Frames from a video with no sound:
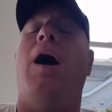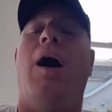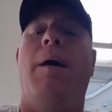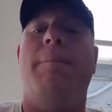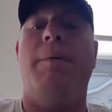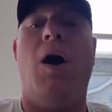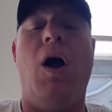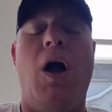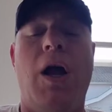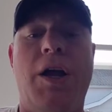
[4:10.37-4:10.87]

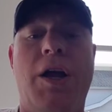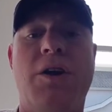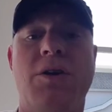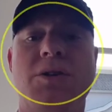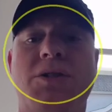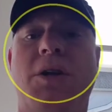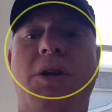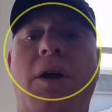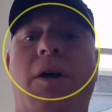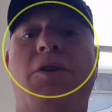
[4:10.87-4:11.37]
Here's
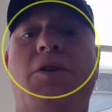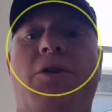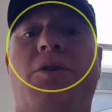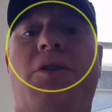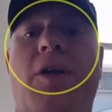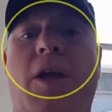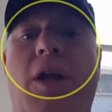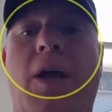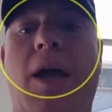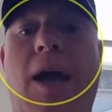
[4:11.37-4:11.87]
another thing
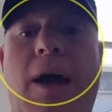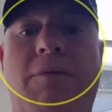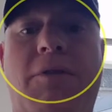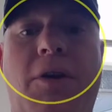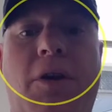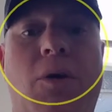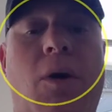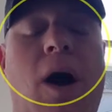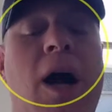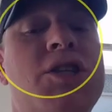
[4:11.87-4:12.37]
you have to do.
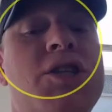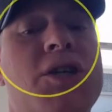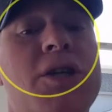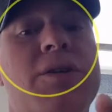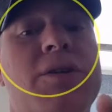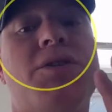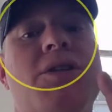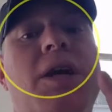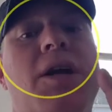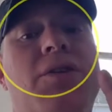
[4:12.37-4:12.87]
I should have
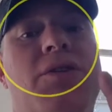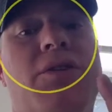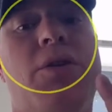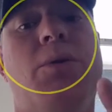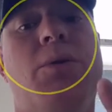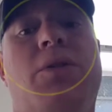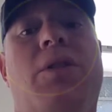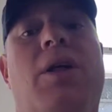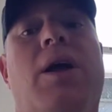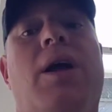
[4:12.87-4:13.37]
said 2
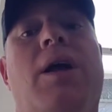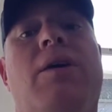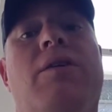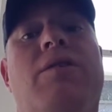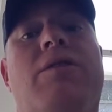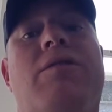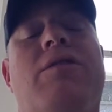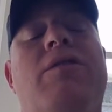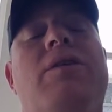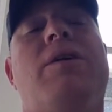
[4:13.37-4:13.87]
things.
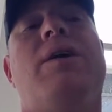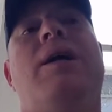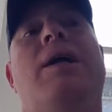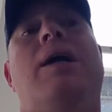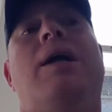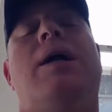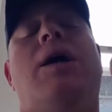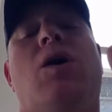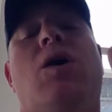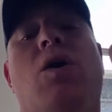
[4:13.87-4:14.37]

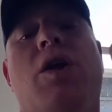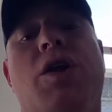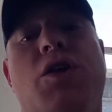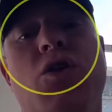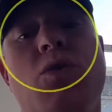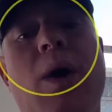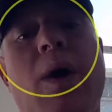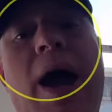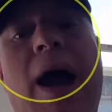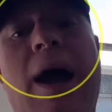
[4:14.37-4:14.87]
You
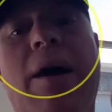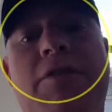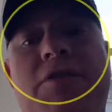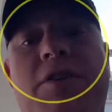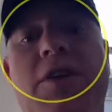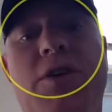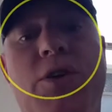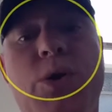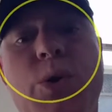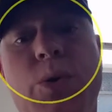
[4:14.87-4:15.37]
have to
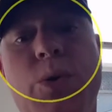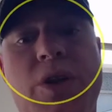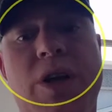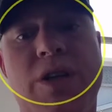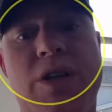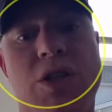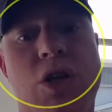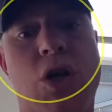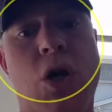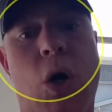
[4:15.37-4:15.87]
do this
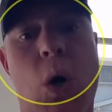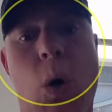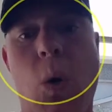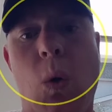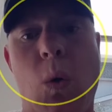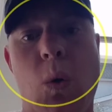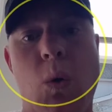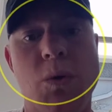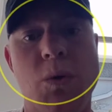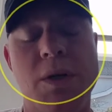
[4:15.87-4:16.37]
cold,
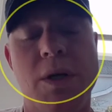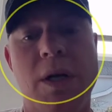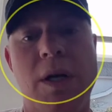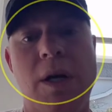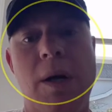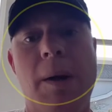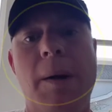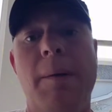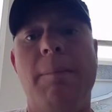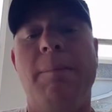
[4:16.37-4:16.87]

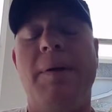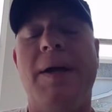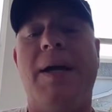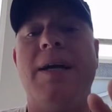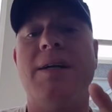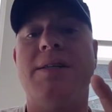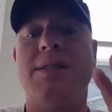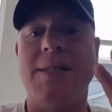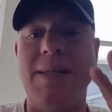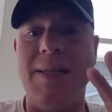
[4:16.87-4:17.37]
because
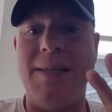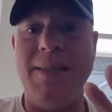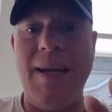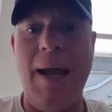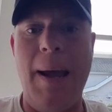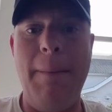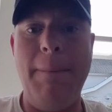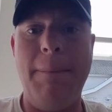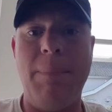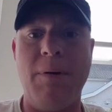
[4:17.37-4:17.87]
the
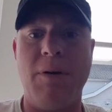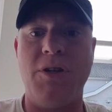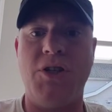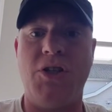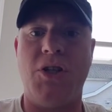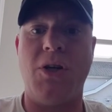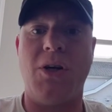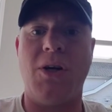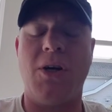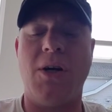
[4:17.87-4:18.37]

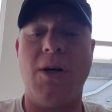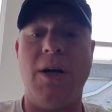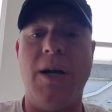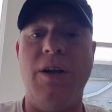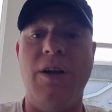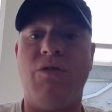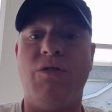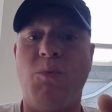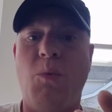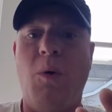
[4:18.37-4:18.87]
temperature is
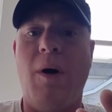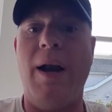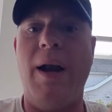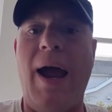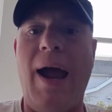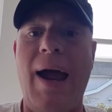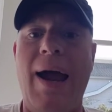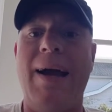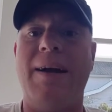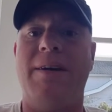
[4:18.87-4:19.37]
what
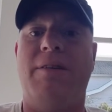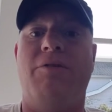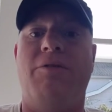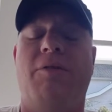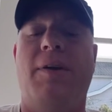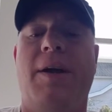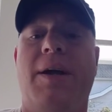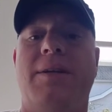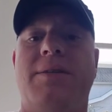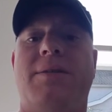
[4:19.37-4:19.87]

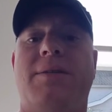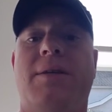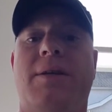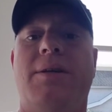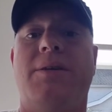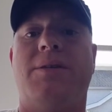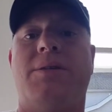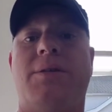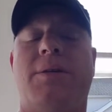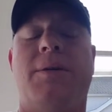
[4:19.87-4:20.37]
activates this.
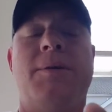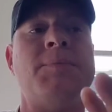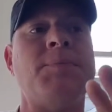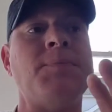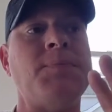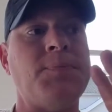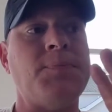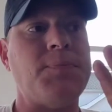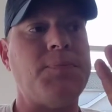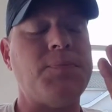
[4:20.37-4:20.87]

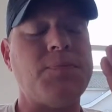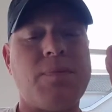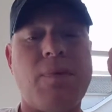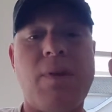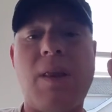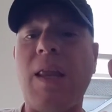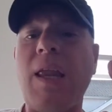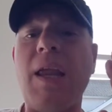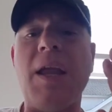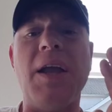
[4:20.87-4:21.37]

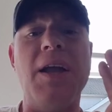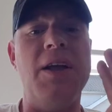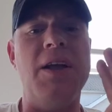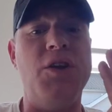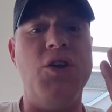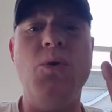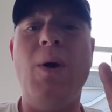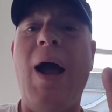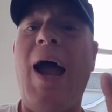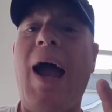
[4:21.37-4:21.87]
You
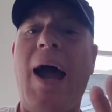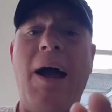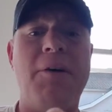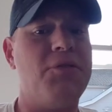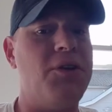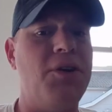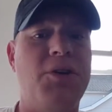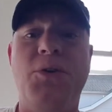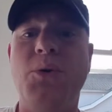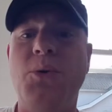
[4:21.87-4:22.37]
have to
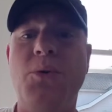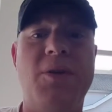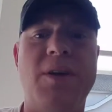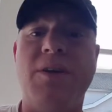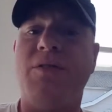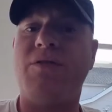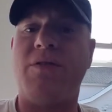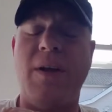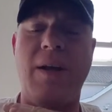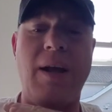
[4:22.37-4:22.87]
do this
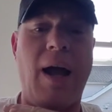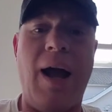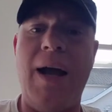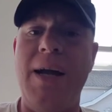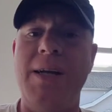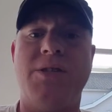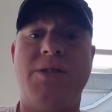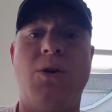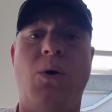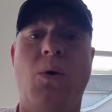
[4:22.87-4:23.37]
ice
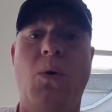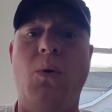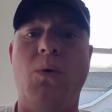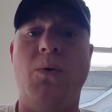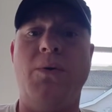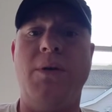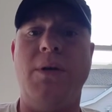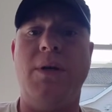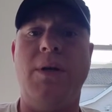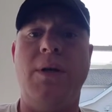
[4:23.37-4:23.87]
cold.
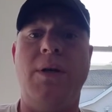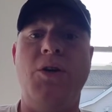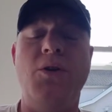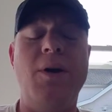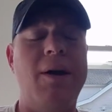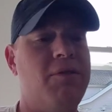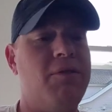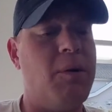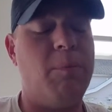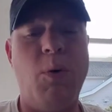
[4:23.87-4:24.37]
You have
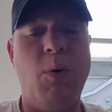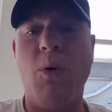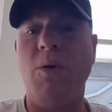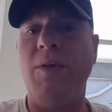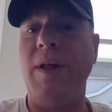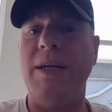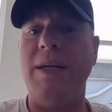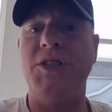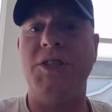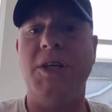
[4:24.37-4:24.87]
to pour that
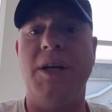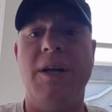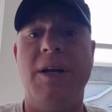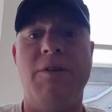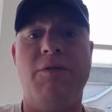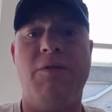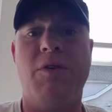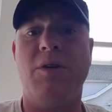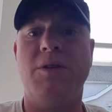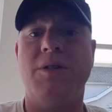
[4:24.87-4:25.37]
shit in
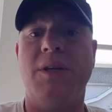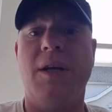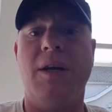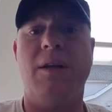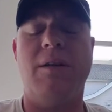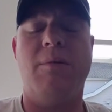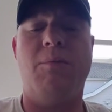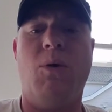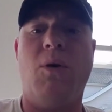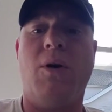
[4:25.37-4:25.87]
first thing in the
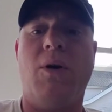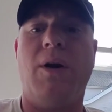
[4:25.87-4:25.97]
morning,